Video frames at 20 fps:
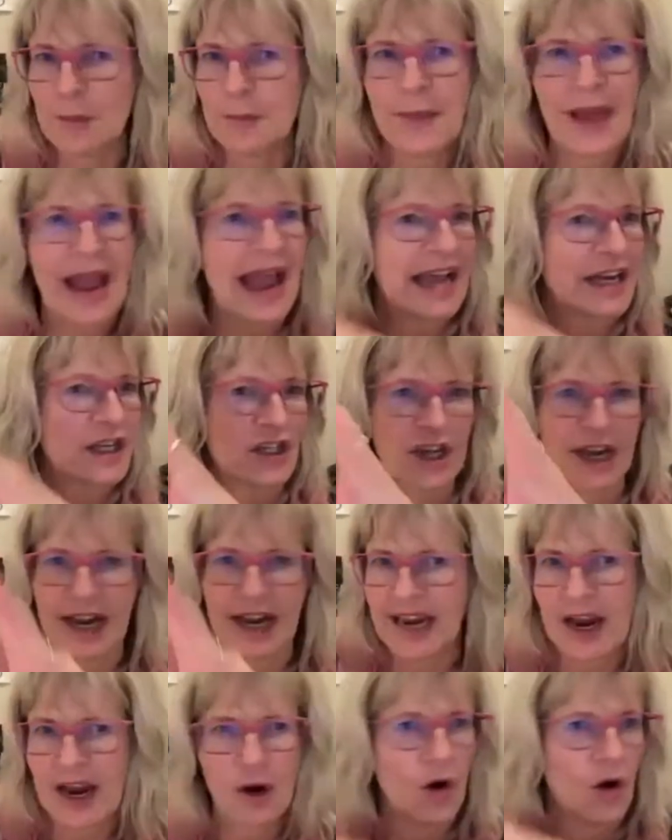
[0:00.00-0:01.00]

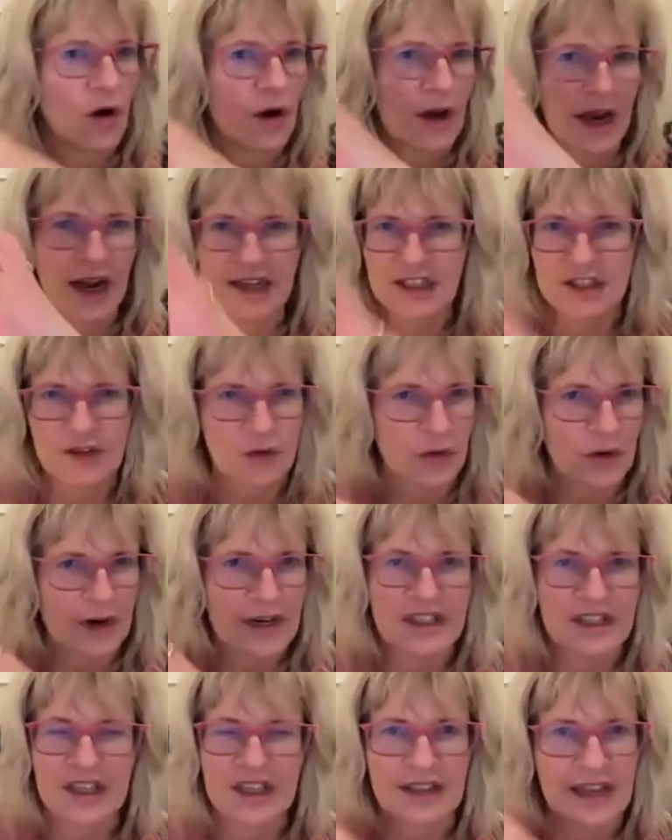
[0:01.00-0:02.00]
magic, and all kinds of
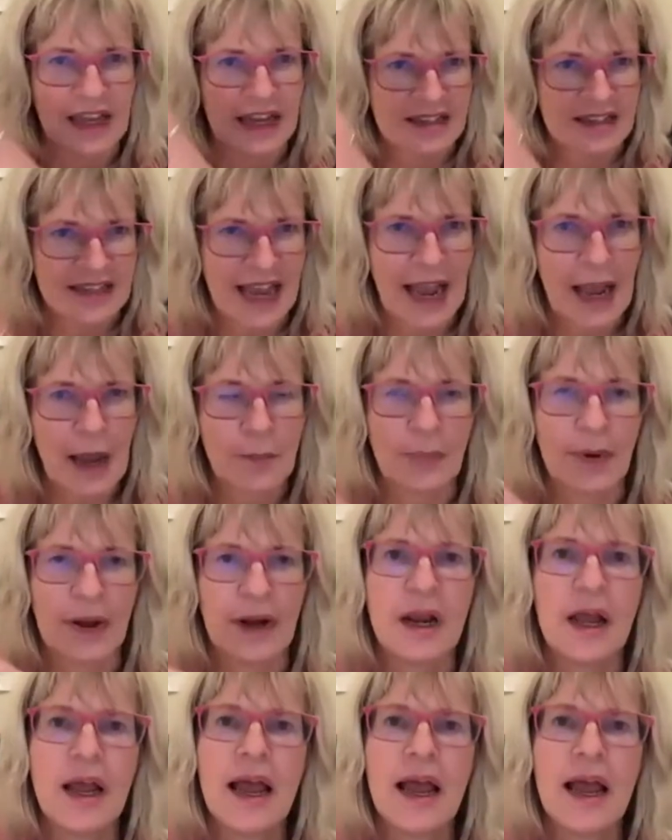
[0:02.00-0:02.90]
crazy things happen.